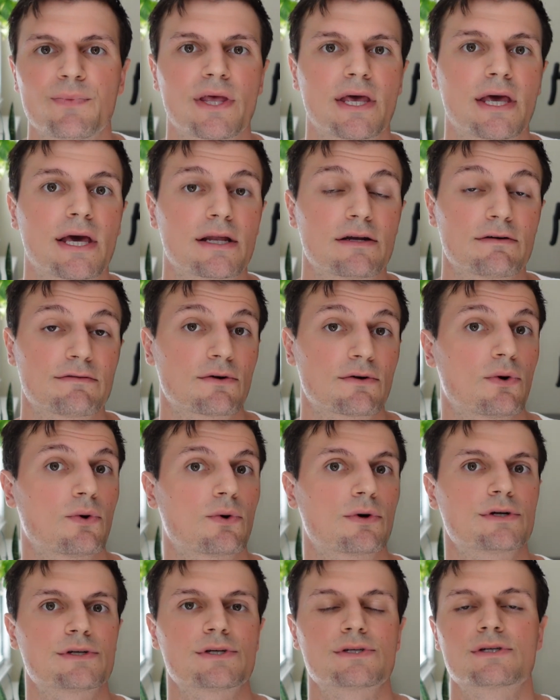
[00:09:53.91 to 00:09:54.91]
And of
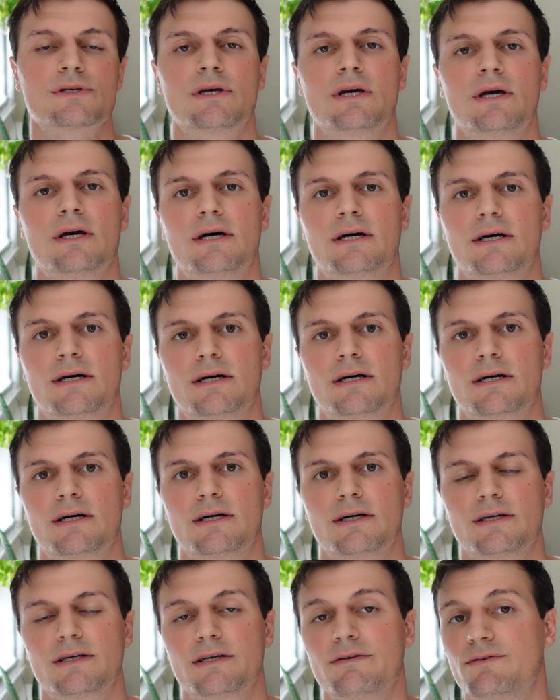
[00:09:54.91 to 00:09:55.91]
course,
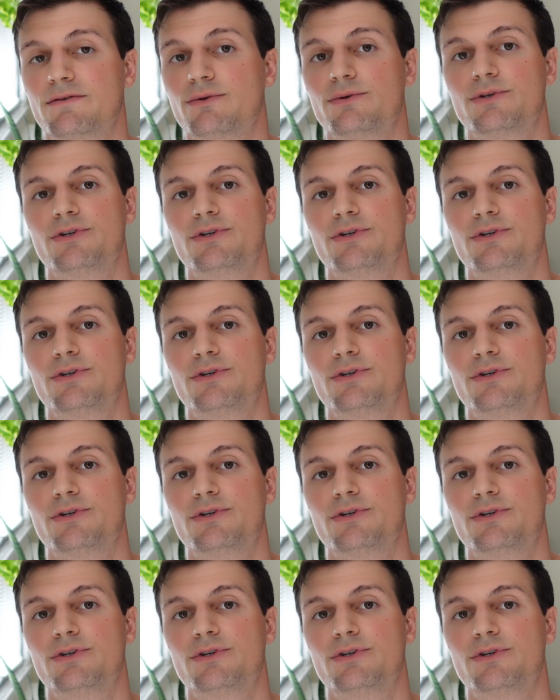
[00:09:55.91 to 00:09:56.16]
if you